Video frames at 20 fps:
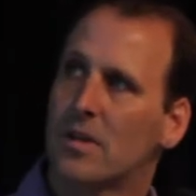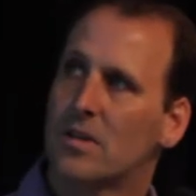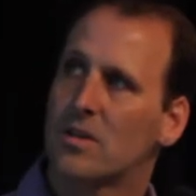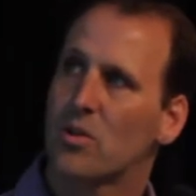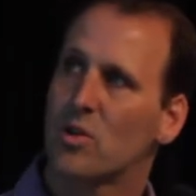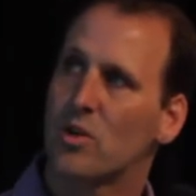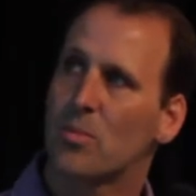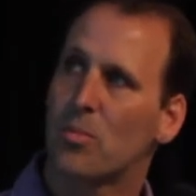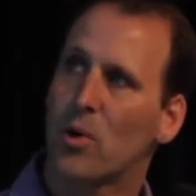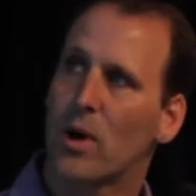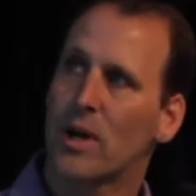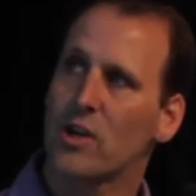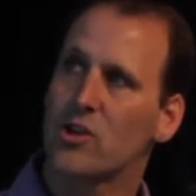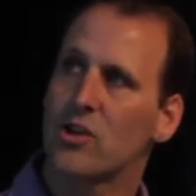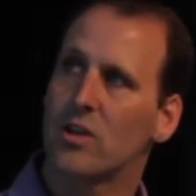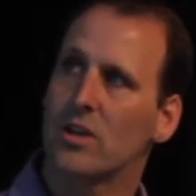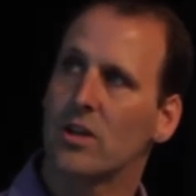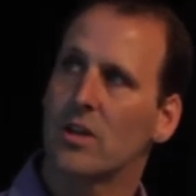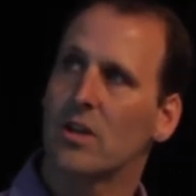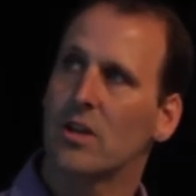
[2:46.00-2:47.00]
So
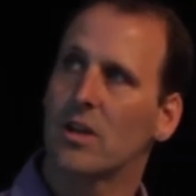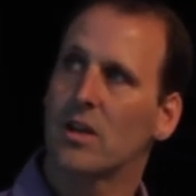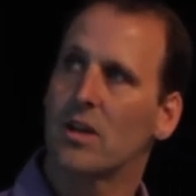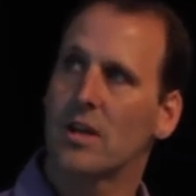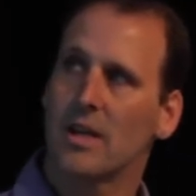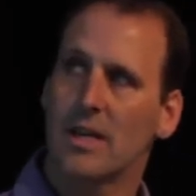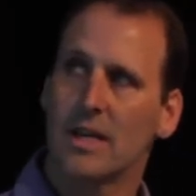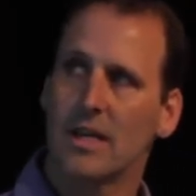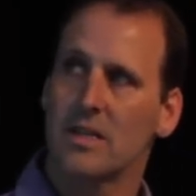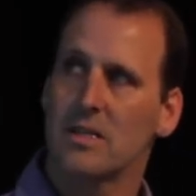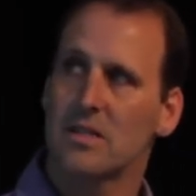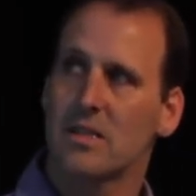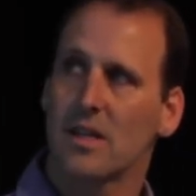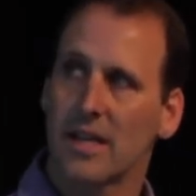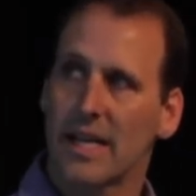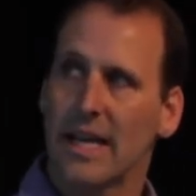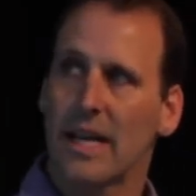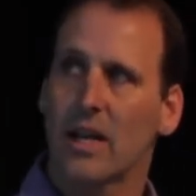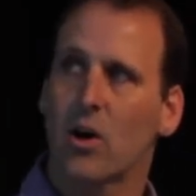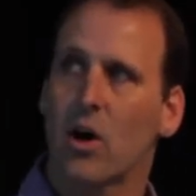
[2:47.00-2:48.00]
depression is the
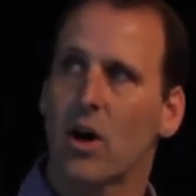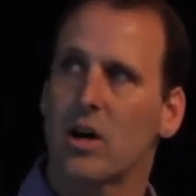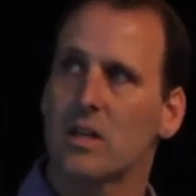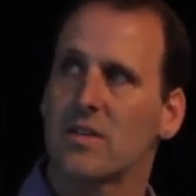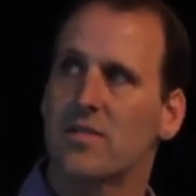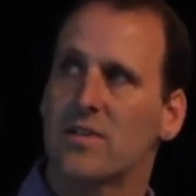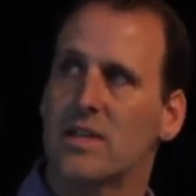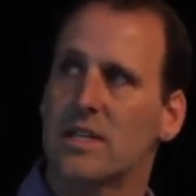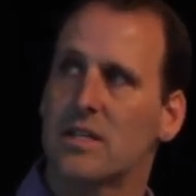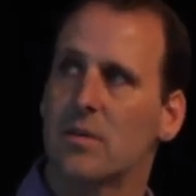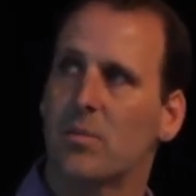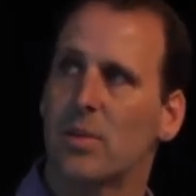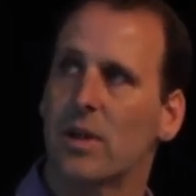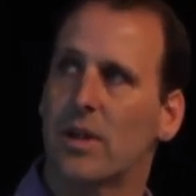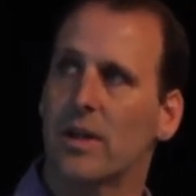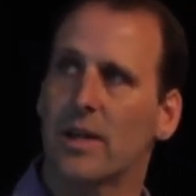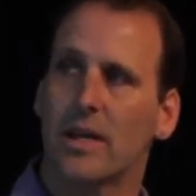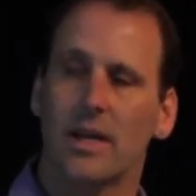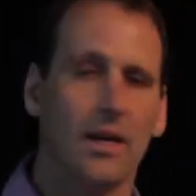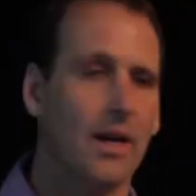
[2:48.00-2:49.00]
leading cause of
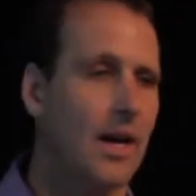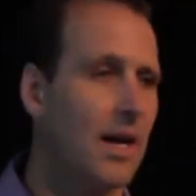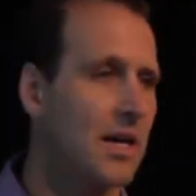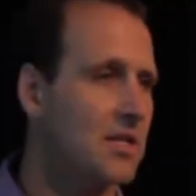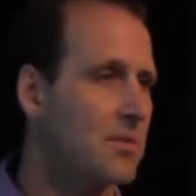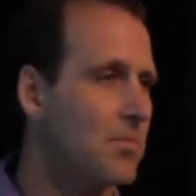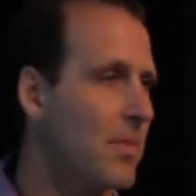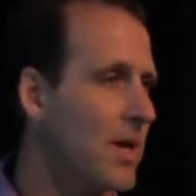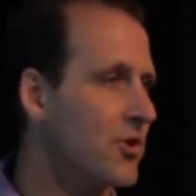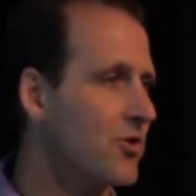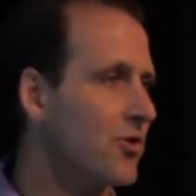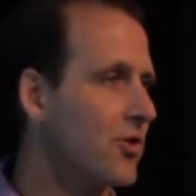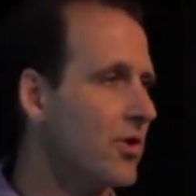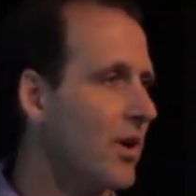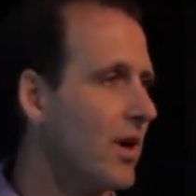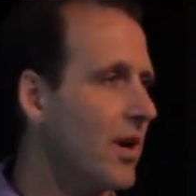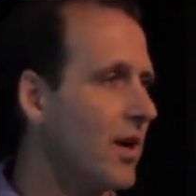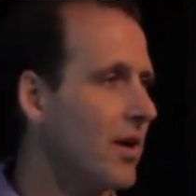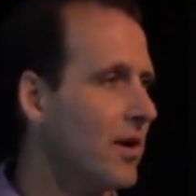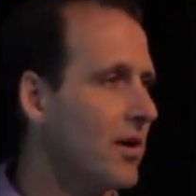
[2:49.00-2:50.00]
disability as
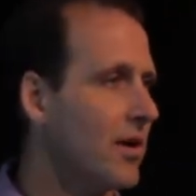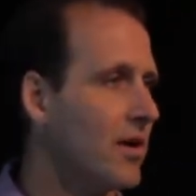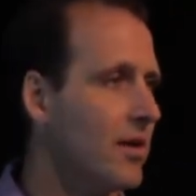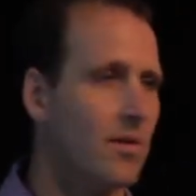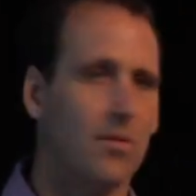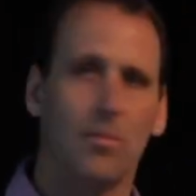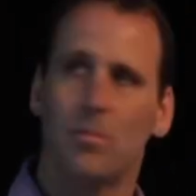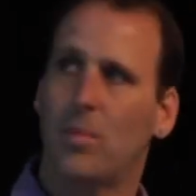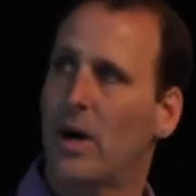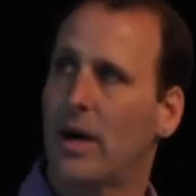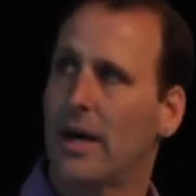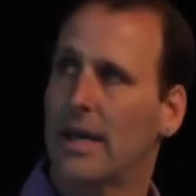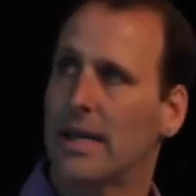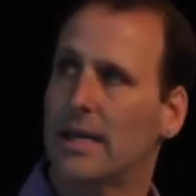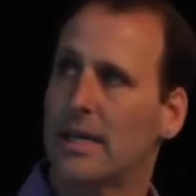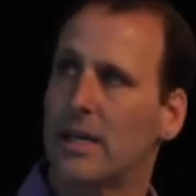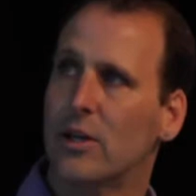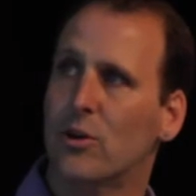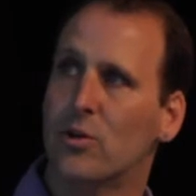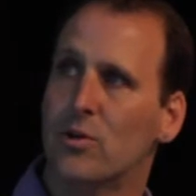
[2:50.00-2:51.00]
measured by
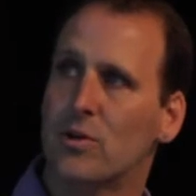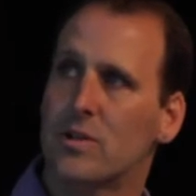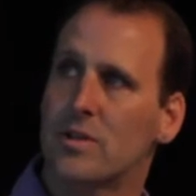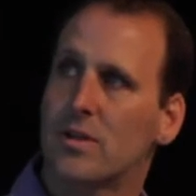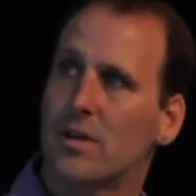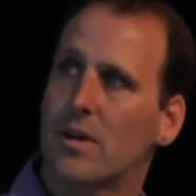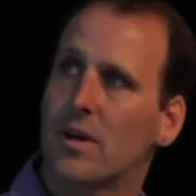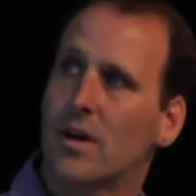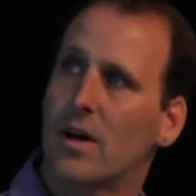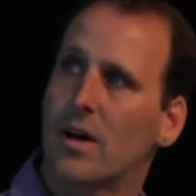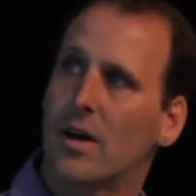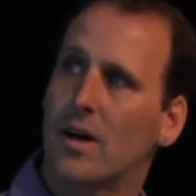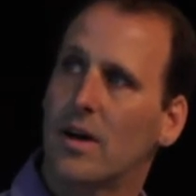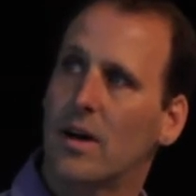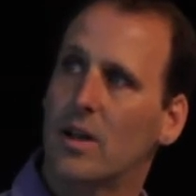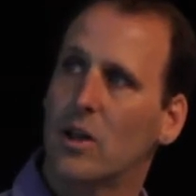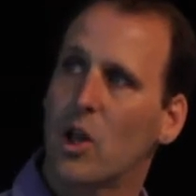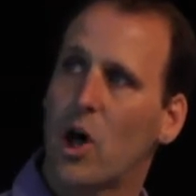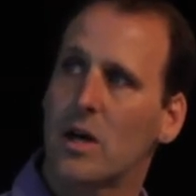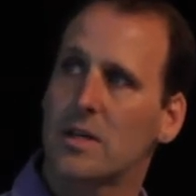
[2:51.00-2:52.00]
years
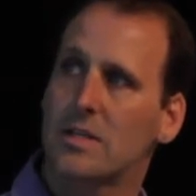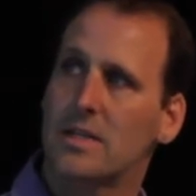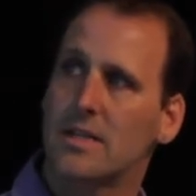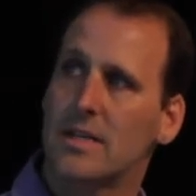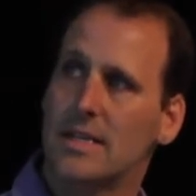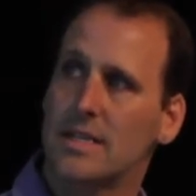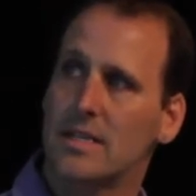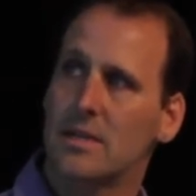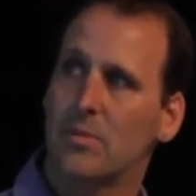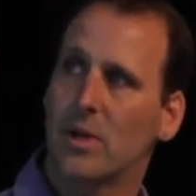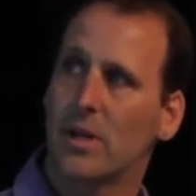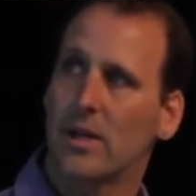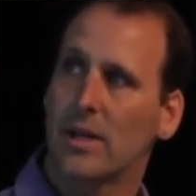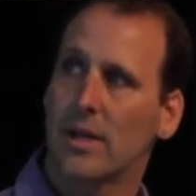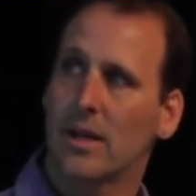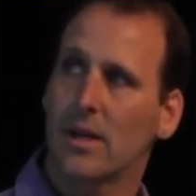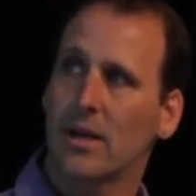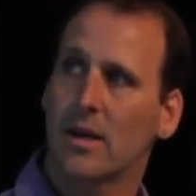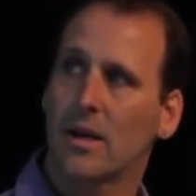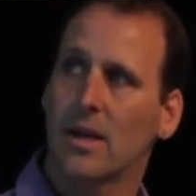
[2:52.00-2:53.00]
lost to
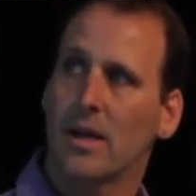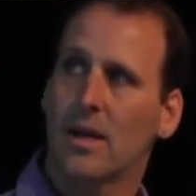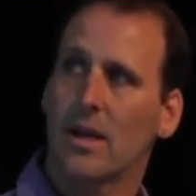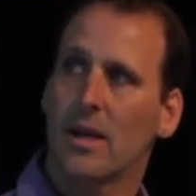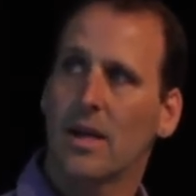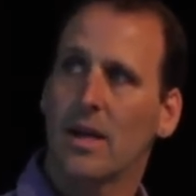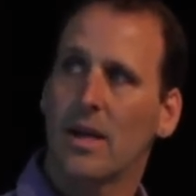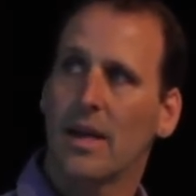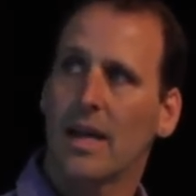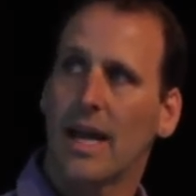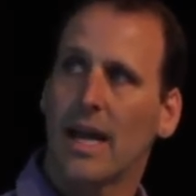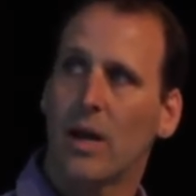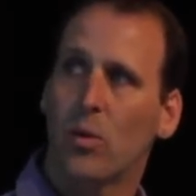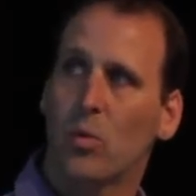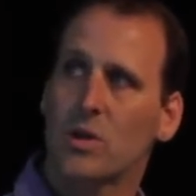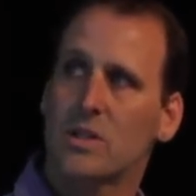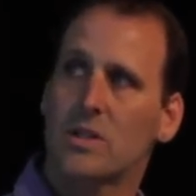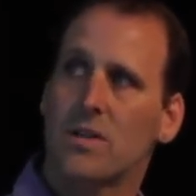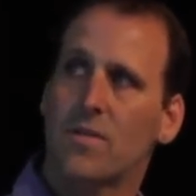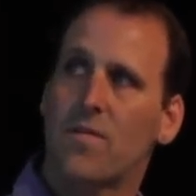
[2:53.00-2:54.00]
disability,
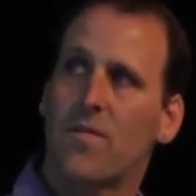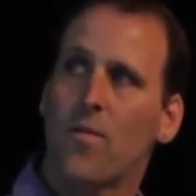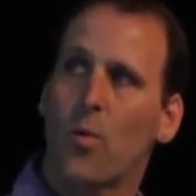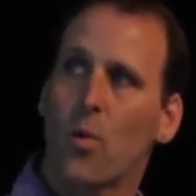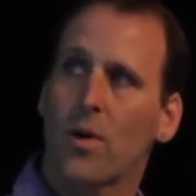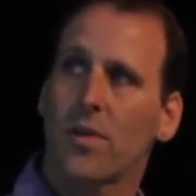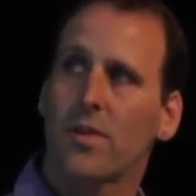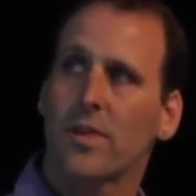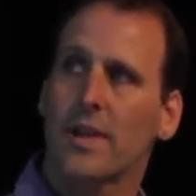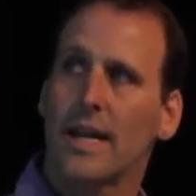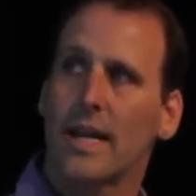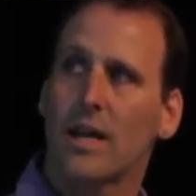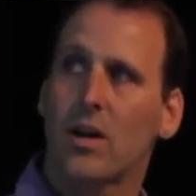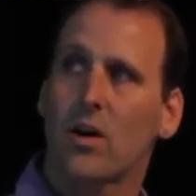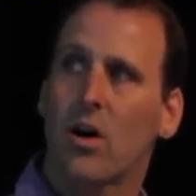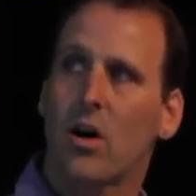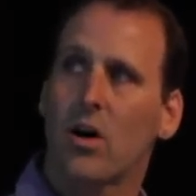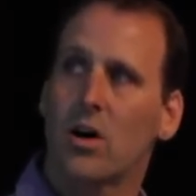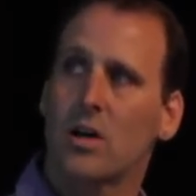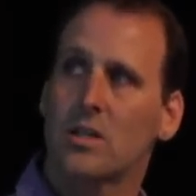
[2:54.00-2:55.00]
and was the 4th leading
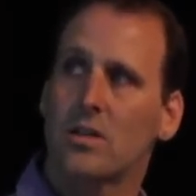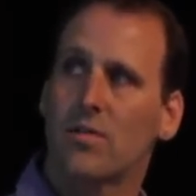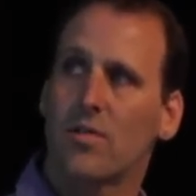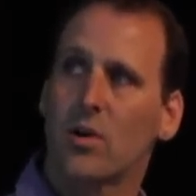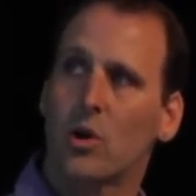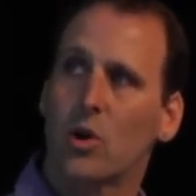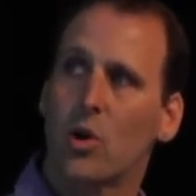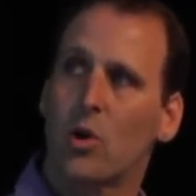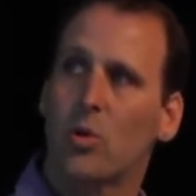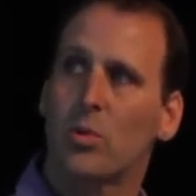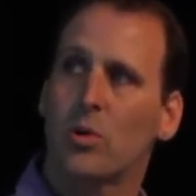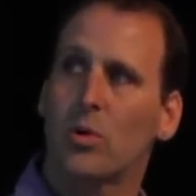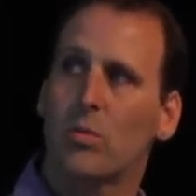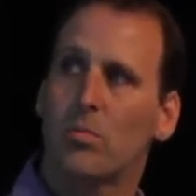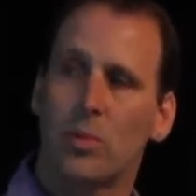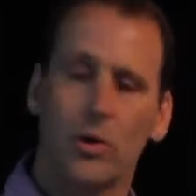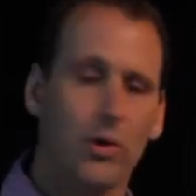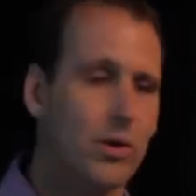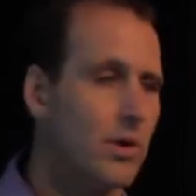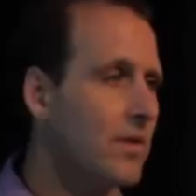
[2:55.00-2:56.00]
cause of global
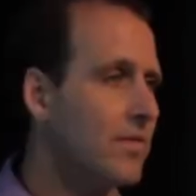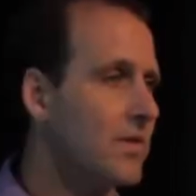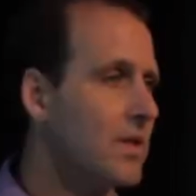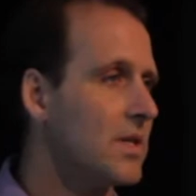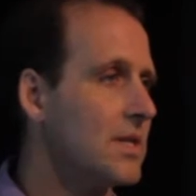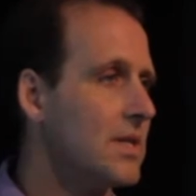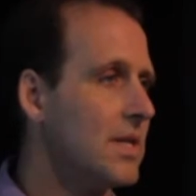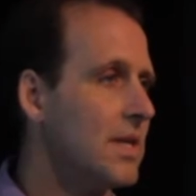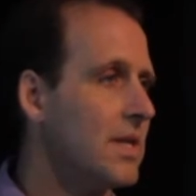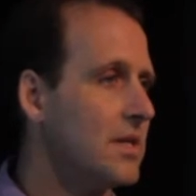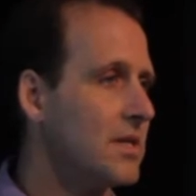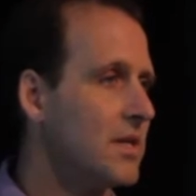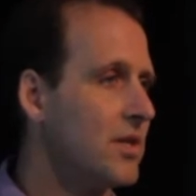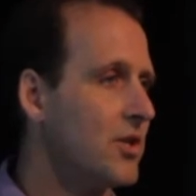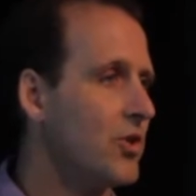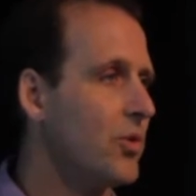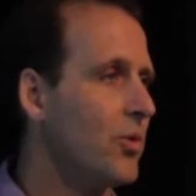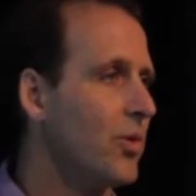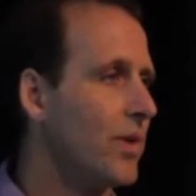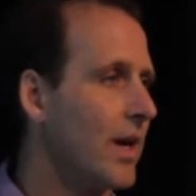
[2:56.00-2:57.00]
burden of disease
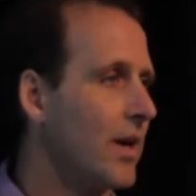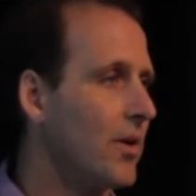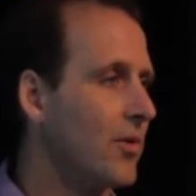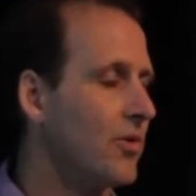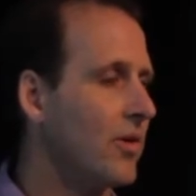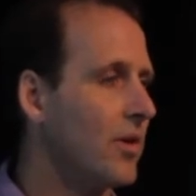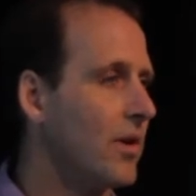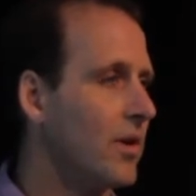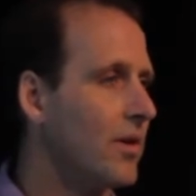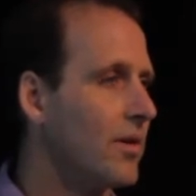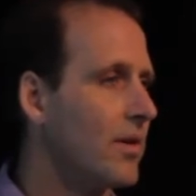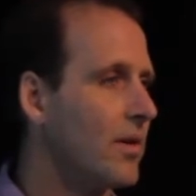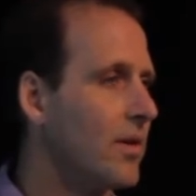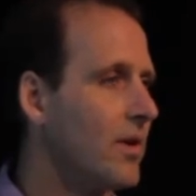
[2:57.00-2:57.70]
in 2000.